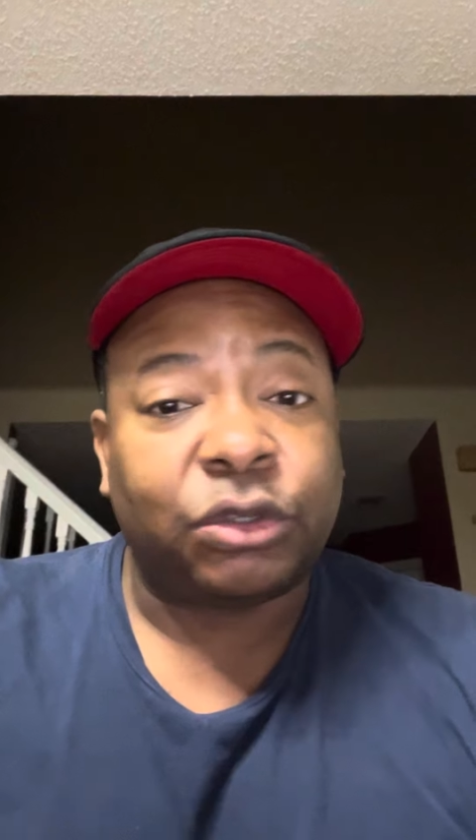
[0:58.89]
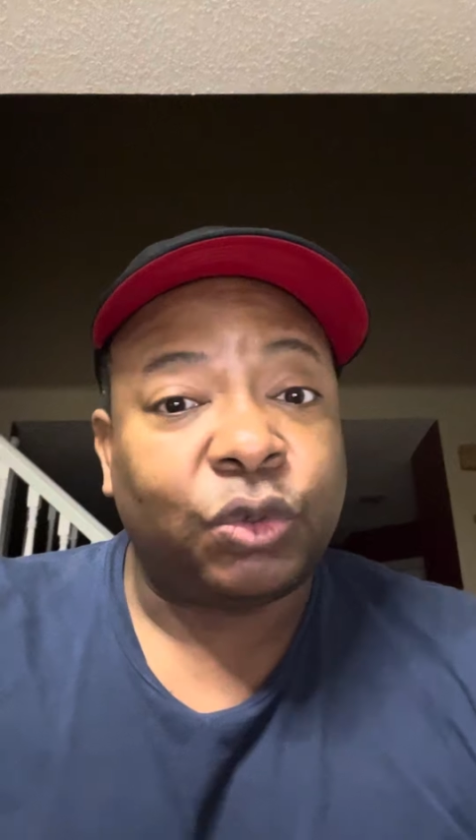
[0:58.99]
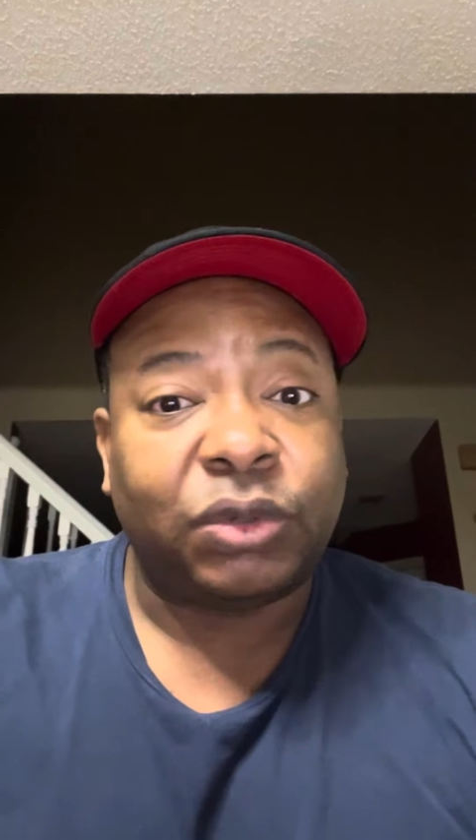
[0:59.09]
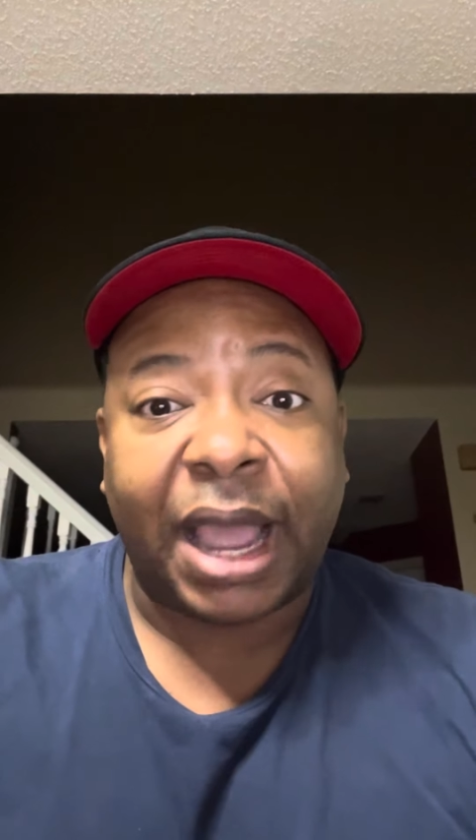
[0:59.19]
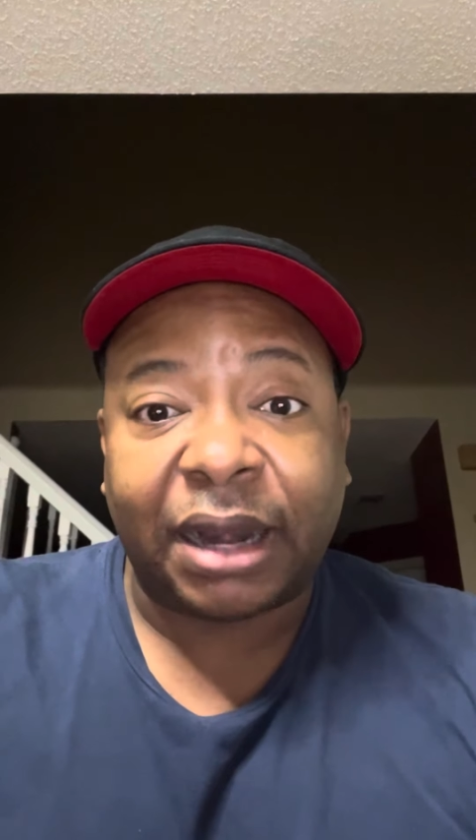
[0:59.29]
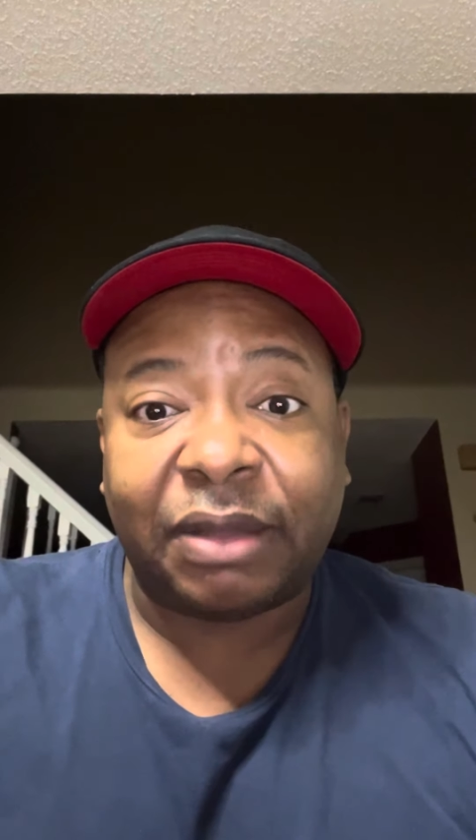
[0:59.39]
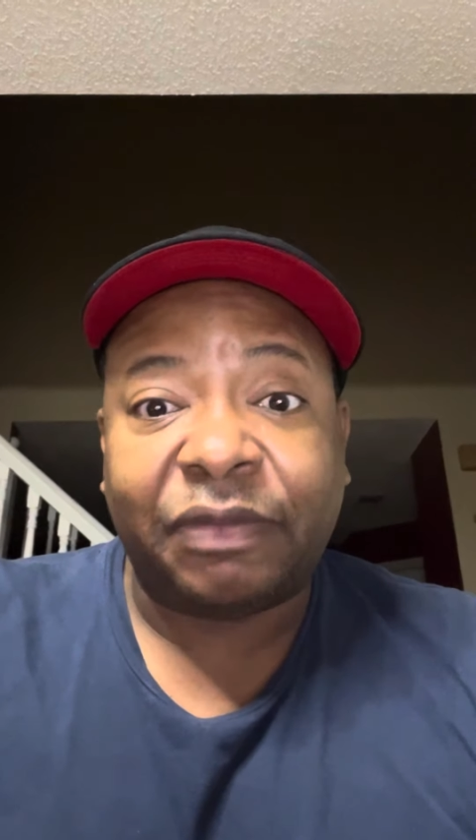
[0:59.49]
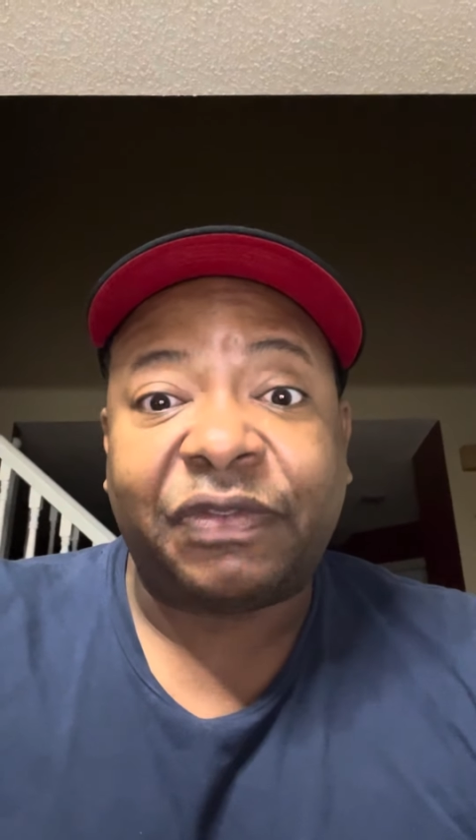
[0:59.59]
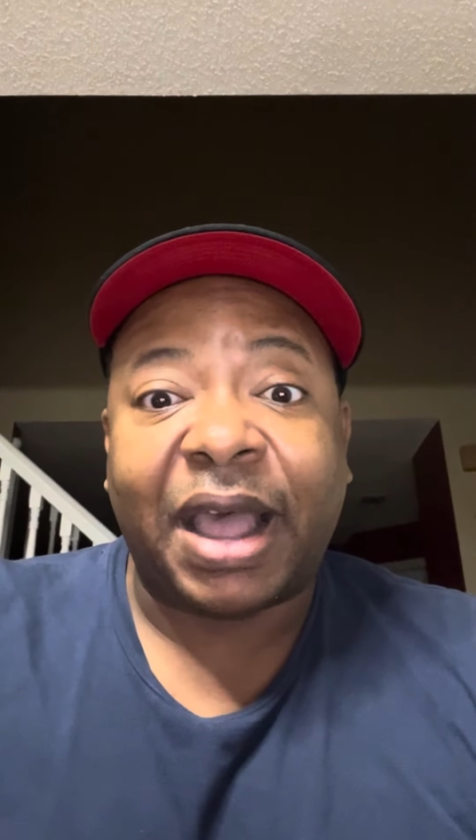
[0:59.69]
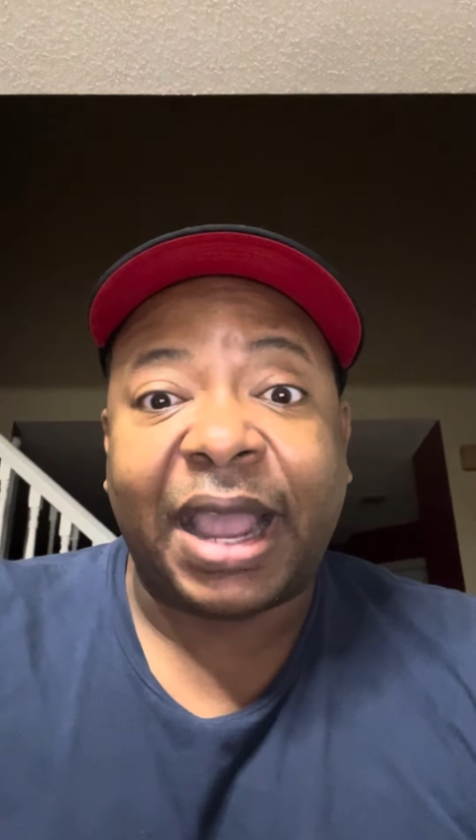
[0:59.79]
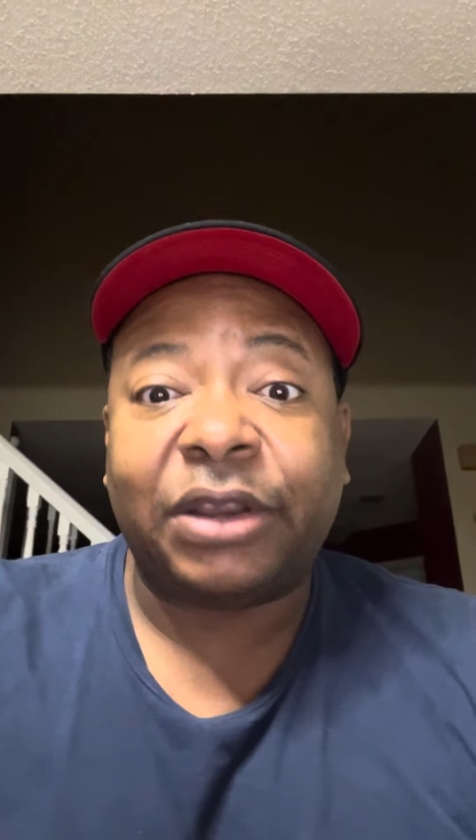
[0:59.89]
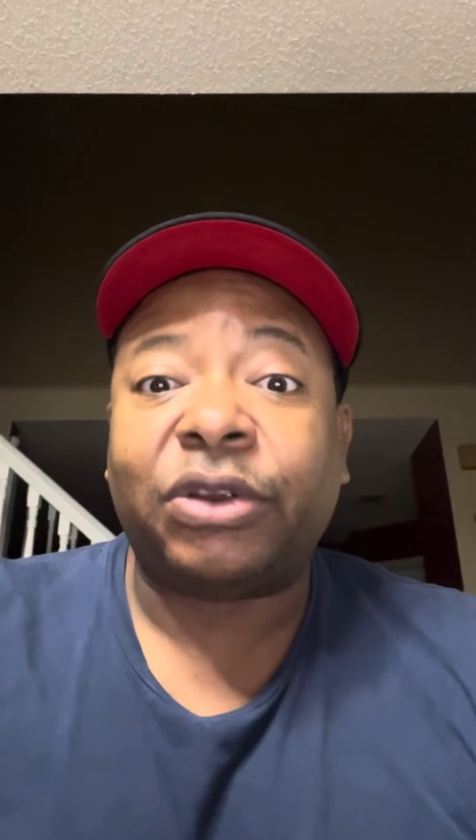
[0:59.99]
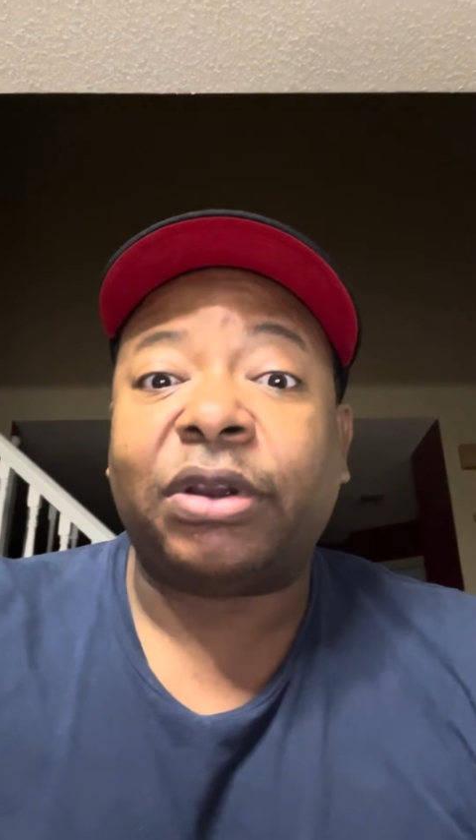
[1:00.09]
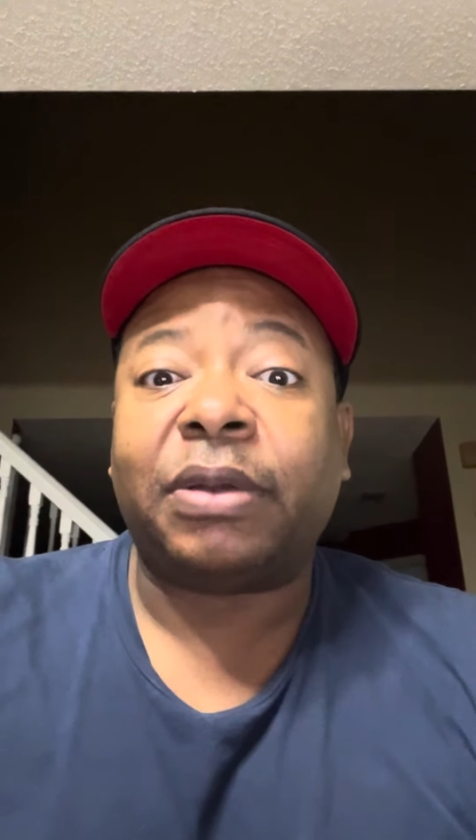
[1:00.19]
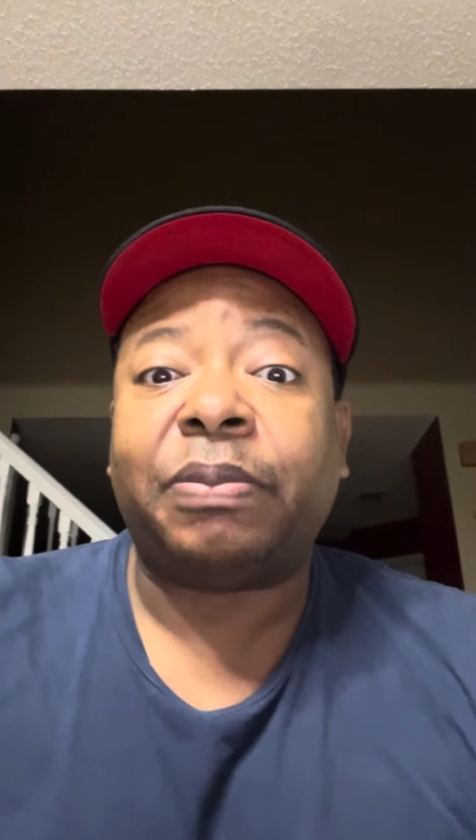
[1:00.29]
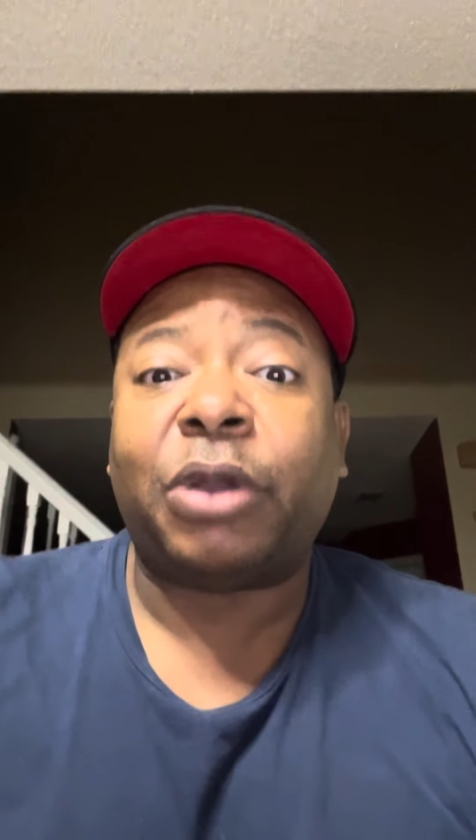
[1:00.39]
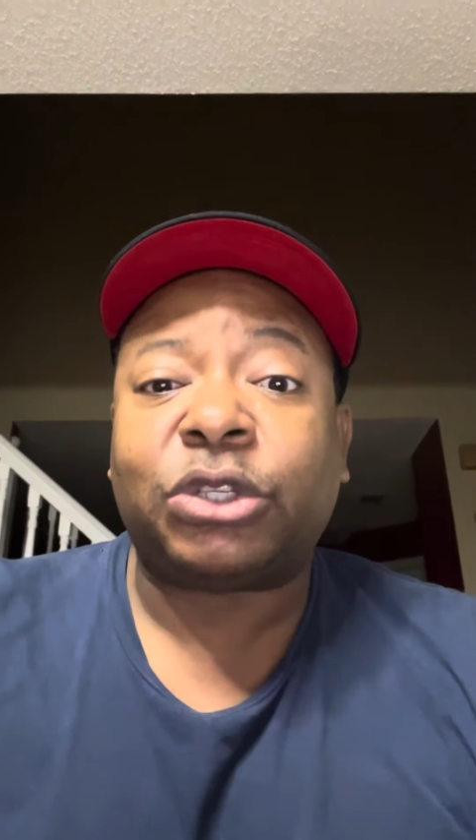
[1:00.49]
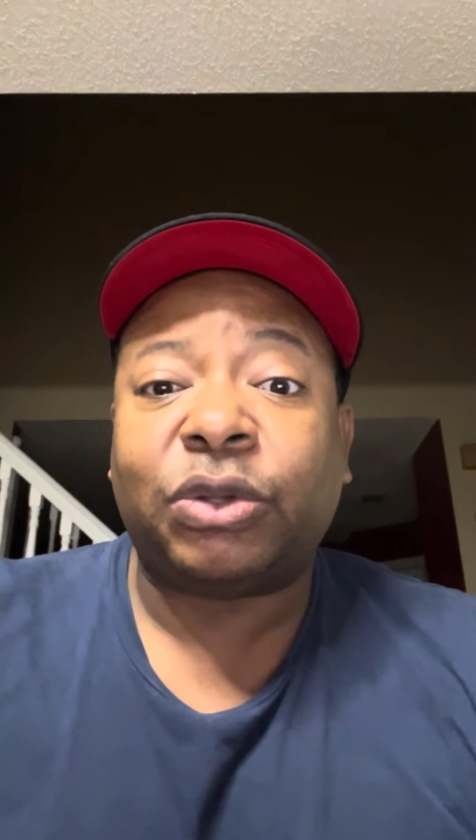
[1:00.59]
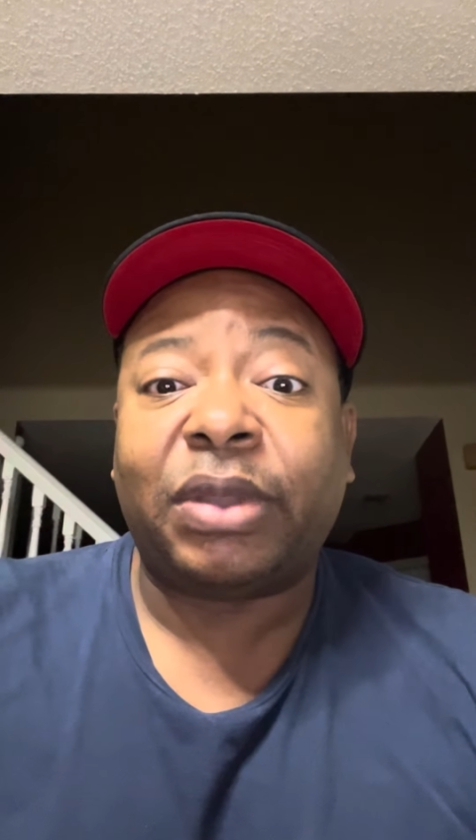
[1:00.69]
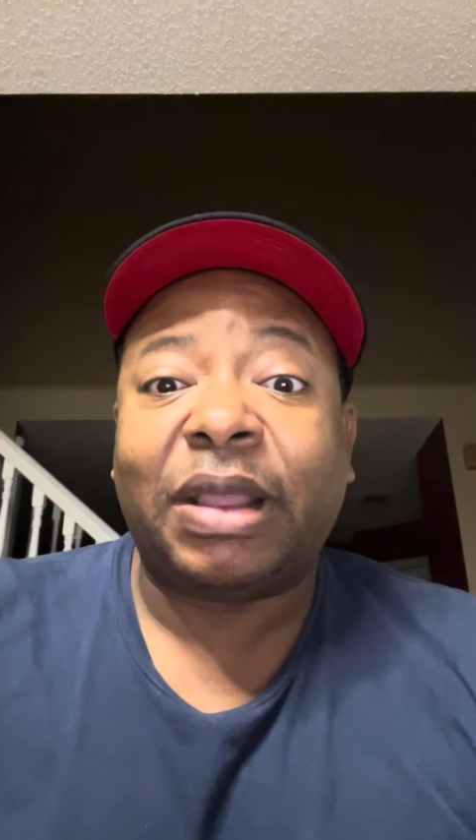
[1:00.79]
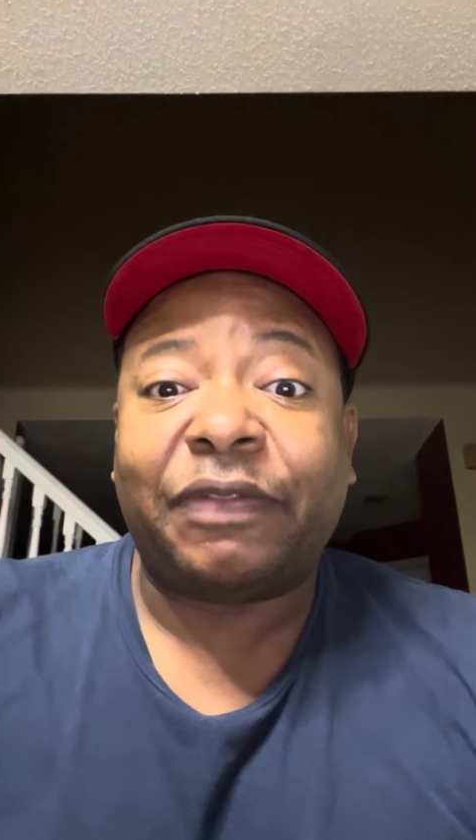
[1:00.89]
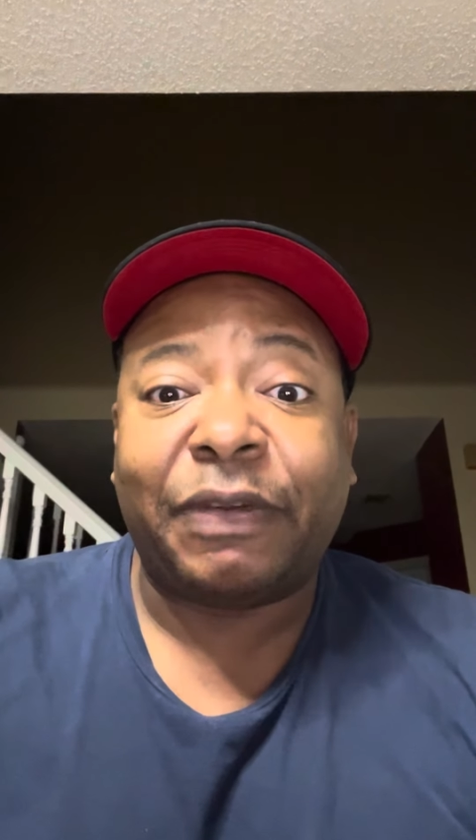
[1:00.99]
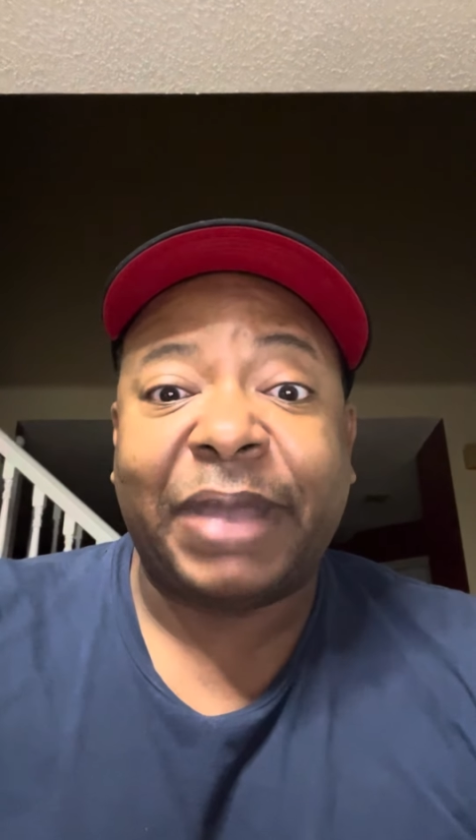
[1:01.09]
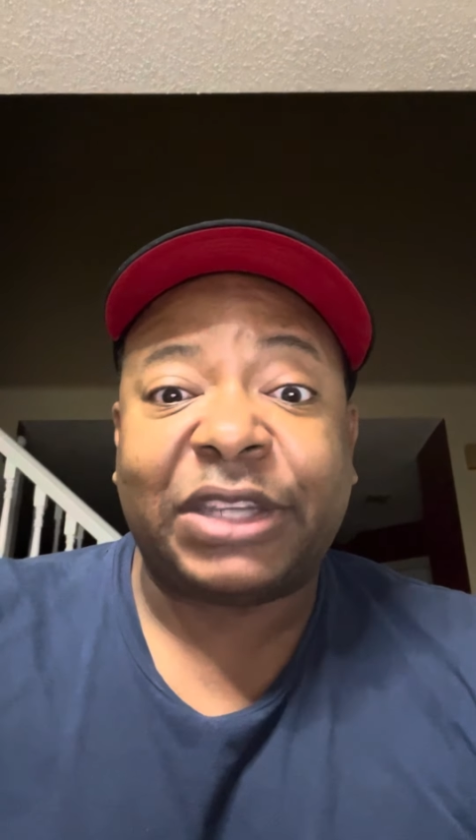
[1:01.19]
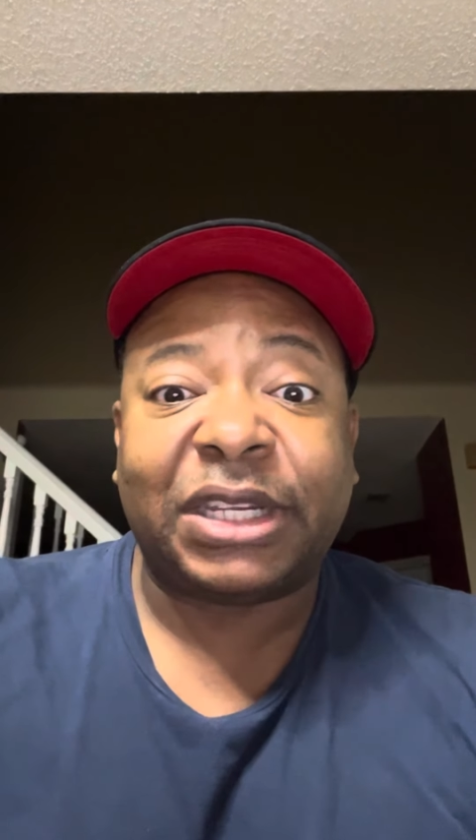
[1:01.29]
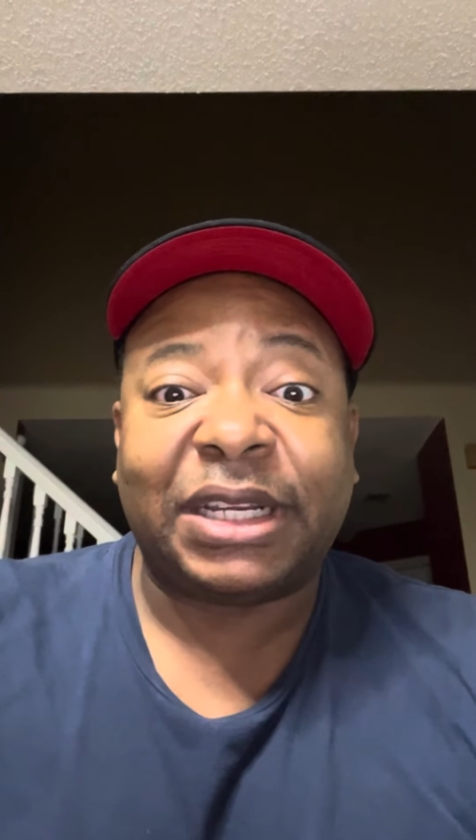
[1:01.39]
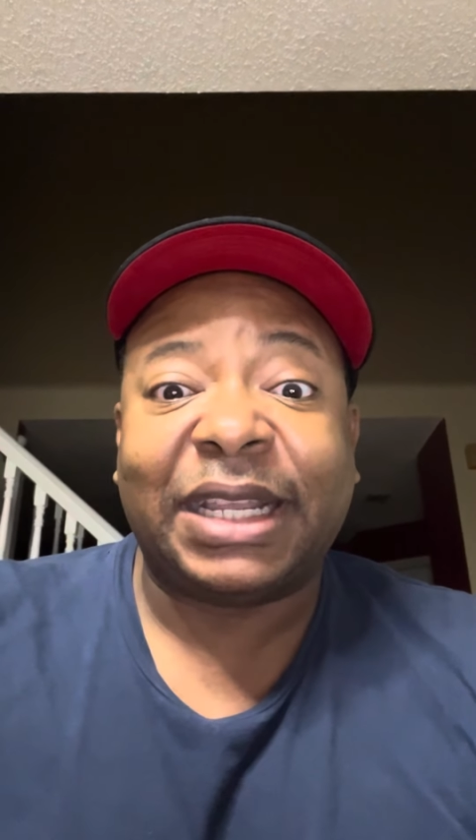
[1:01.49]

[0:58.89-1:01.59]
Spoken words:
Do not confide your personal information